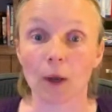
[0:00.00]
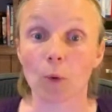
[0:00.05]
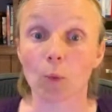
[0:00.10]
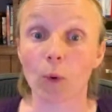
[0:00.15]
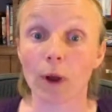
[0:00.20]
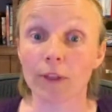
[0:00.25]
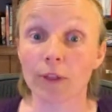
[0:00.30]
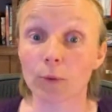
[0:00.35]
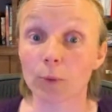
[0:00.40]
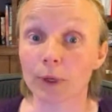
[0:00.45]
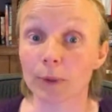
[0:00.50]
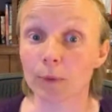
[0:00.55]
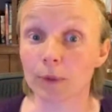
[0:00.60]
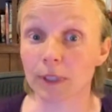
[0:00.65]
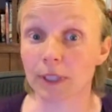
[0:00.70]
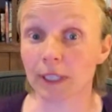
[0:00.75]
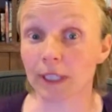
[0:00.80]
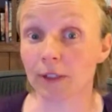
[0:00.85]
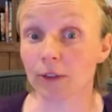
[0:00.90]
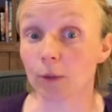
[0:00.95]
Whether we
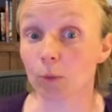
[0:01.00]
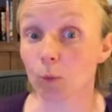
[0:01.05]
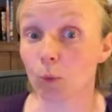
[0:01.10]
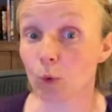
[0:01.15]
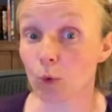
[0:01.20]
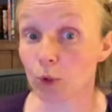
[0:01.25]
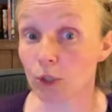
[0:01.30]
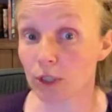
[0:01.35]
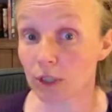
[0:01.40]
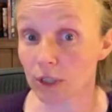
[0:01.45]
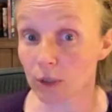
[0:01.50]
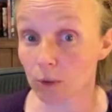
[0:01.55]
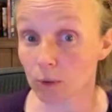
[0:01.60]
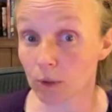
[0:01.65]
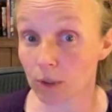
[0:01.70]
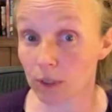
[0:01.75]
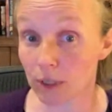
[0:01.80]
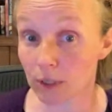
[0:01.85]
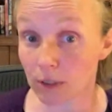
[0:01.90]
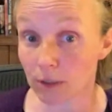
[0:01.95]
would need the water
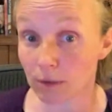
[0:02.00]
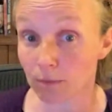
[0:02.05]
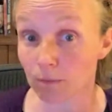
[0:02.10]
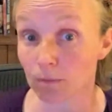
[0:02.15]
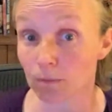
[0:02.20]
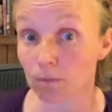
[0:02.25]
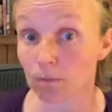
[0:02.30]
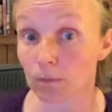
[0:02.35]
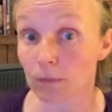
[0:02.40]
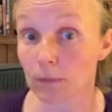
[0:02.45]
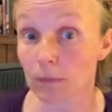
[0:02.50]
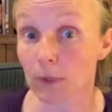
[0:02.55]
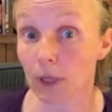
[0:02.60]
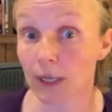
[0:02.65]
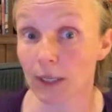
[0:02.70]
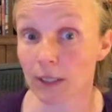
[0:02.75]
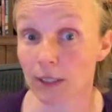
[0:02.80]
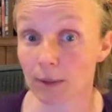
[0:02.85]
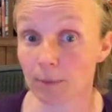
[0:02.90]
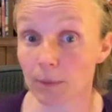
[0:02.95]
source,
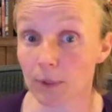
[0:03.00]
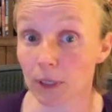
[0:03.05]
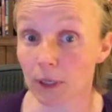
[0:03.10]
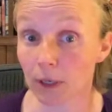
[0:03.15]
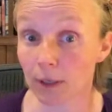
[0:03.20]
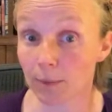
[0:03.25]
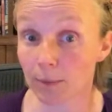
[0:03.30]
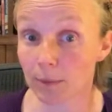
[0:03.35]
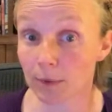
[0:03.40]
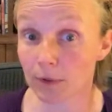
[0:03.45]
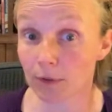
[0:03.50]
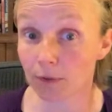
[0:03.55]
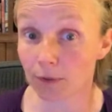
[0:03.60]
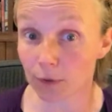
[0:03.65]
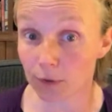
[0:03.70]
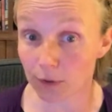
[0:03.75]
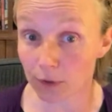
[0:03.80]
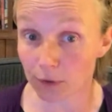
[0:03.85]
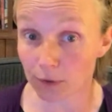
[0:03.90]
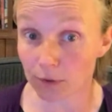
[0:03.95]
like sometimes
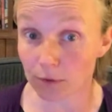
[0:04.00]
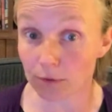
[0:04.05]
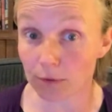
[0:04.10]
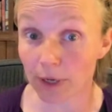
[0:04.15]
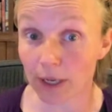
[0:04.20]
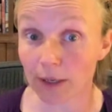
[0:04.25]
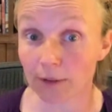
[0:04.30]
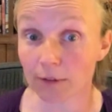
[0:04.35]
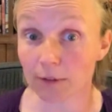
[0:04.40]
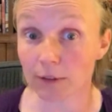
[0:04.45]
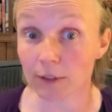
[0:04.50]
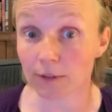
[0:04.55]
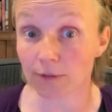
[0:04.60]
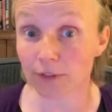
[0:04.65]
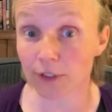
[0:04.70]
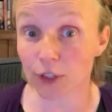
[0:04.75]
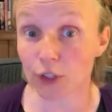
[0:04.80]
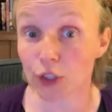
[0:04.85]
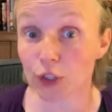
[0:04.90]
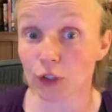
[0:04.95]
fossil and
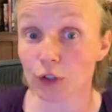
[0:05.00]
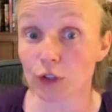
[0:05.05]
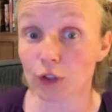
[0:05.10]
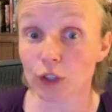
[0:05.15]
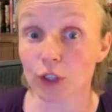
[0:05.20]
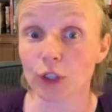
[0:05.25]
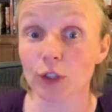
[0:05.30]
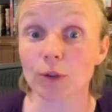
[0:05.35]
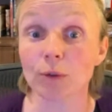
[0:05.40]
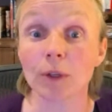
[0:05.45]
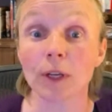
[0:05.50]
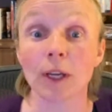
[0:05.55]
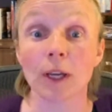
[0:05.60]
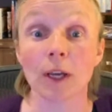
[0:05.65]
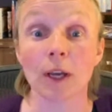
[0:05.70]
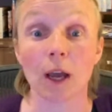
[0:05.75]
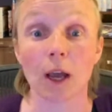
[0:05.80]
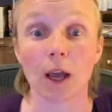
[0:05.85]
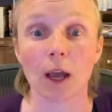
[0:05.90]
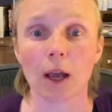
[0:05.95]
fission do,
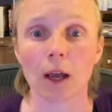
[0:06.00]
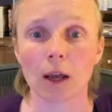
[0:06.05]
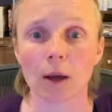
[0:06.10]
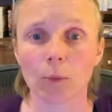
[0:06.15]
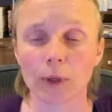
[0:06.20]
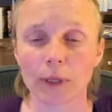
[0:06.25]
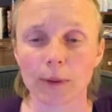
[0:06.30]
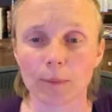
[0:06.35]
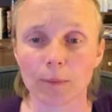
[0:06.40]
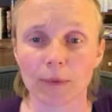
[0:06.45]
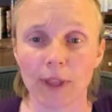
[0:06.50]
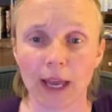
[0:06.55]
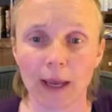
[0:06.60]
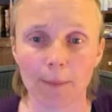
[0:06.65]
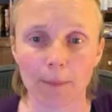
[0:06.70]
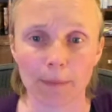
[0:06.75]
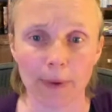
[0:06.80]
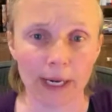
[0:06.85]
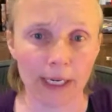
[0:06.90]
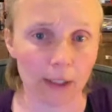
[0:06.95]
that
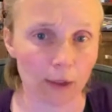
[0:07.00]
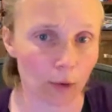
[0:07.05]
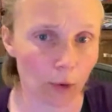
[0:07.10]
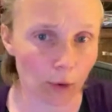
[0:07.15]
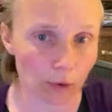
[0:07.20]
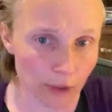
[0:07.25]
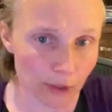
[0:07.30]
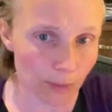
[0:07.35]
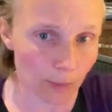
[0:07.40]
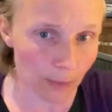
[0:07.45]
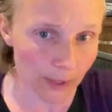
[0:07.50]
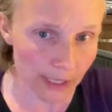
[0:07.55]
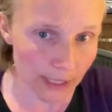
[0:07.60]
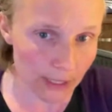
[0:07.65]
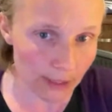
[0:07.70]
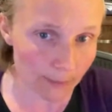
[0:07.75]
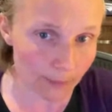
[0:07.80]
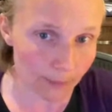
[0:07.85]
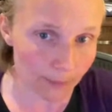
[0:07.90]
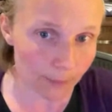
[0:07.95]
may not
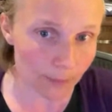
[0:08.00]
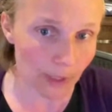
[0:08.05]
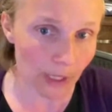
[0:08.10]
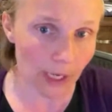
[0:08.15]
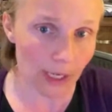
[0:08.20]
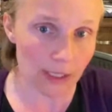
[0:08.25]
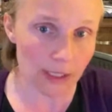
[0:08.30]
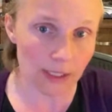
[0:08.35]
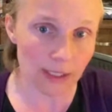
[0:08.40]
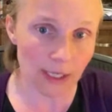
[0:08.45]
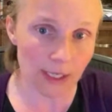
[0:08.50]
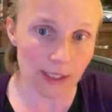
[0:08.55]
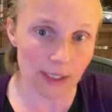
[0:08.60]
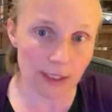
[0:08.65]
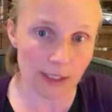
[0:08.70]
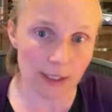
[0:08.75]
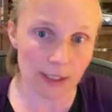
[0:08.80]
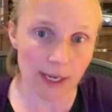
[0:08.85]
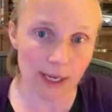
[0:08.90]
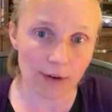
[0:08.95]
be as
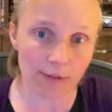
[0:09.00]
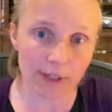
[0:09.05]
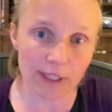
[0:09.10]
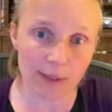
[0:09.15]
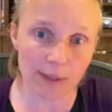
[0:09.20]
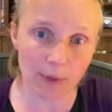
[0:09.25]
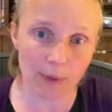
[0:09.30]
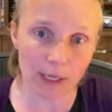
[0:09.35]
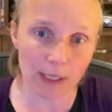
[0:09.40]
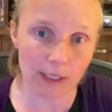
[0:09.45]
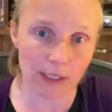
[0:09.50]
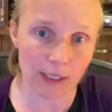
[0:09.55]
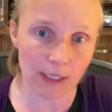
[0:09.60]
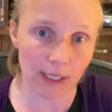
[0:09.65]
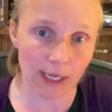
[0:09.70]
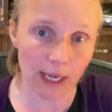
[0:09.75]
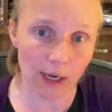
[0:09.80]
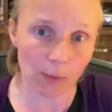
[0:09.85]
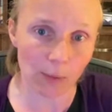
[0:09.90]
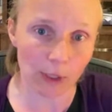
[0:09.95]
necessary,
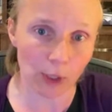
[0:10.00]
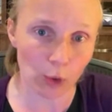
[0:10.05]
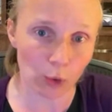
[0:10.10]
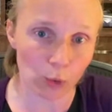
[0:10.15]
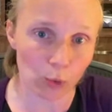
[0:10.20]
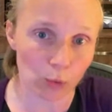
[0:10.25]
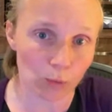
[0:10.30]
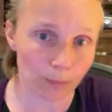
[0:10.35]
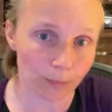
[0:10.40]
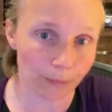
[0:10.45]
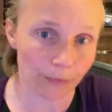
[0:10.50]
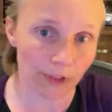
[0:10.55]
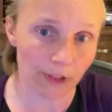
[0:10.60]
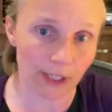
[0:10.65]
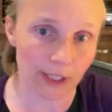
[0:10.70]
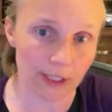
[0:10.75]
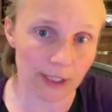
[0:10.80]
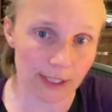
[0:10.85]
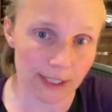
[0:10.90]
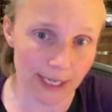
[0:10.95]
depending how we cool
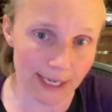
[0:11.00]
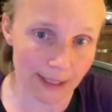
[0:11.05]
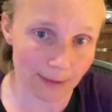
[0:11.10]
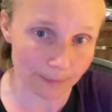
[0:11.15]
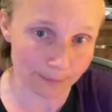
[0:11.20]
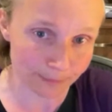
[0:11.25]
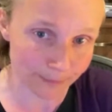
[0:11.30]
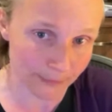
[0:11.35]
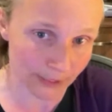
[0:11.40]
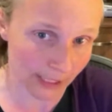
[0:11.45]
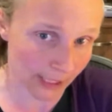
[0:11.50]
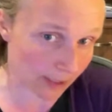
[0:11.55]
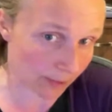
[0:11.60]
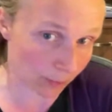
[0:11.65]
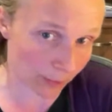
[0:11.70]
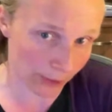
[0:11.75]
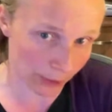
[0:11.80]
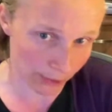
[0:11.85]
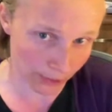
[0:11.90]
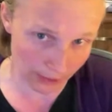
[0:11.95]
things down. Again,
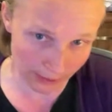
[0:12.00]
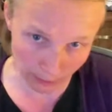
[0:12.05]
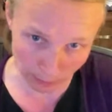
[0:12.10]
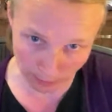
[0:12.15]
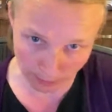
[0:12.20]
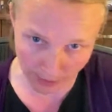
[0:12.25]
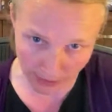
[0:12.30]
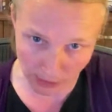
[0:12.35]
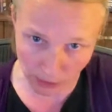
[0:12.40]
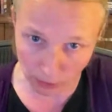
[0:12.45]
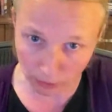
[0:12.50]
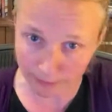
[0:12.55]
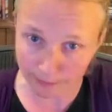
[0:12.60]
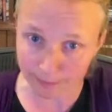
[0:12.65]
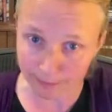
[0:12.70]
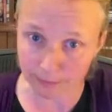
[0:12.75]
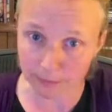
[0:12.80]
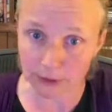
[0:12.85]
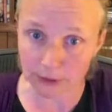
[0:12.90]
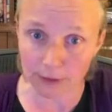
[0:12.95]
if we use a liquid metal,
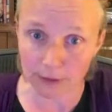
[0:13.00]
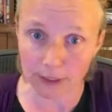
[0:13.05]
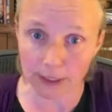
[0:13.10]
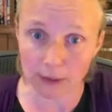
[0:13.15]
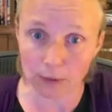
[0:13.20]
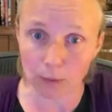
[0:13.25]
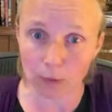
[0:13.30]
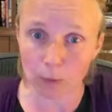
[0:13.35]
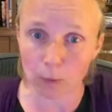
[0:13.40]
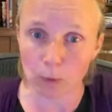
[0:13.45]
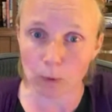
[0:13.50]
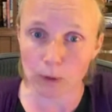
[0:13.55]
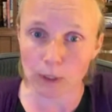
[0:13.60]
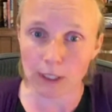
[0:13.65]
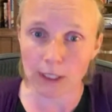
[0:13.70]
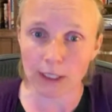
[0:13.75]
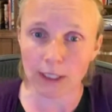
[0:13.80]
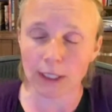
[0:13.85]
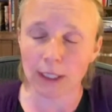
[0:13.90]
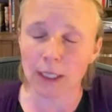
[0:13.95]
don't need all the
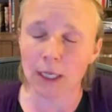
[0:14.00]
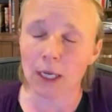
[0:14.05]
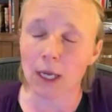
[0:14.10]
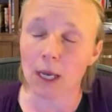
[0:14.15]
water.